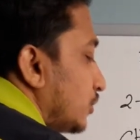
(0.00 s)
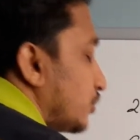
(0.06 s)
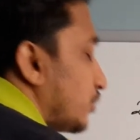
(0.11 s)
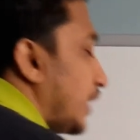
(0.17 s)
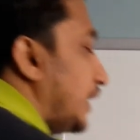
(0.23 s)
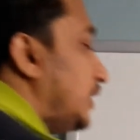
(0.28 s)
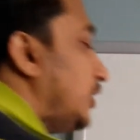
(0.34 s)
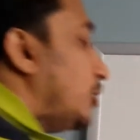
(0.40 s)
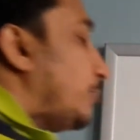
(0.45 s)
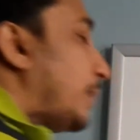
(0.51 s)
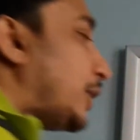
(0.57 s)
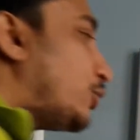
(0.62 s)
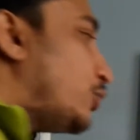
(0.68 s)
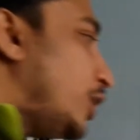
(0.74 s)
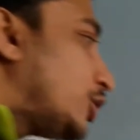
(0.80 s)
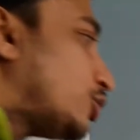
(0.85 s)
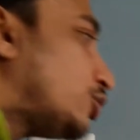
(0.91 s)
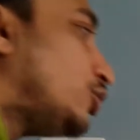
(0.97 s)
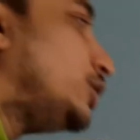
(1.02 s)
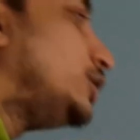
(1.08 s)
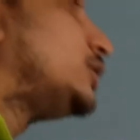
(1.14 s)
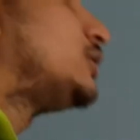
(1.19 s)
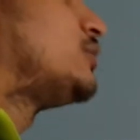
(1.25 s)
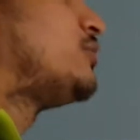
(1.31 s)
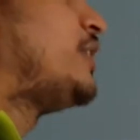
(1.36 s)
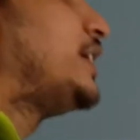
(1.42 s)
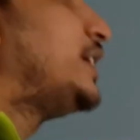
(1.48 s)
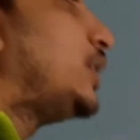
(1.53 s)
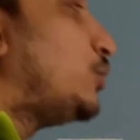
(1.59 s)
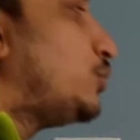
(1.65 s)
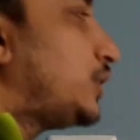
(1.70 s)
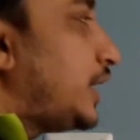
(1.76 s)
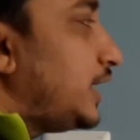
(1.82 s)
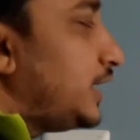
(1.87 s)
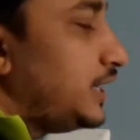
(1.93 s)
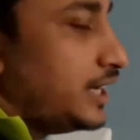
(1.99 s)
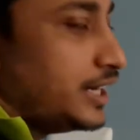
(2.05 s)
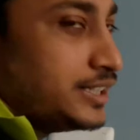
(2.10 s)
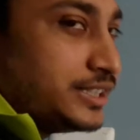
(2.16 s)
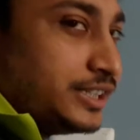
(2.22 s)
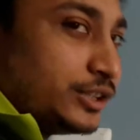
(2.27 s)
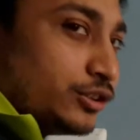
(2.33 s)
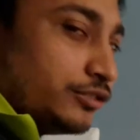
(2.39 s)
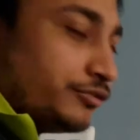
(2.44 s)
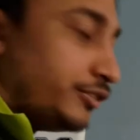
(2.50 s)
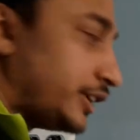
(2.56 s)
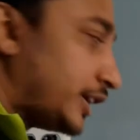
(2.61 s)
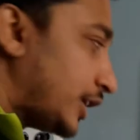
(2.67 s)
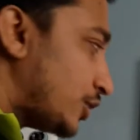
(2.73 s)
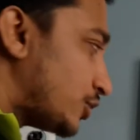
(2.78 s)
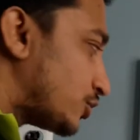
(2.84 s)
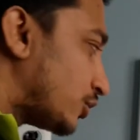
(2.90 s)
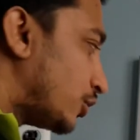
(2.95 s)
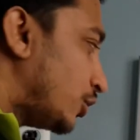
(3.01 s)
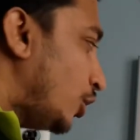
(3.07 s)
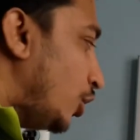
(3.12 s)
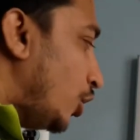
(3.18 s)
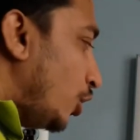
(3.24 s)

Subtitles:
So right now my question is find out the E and Z configuration.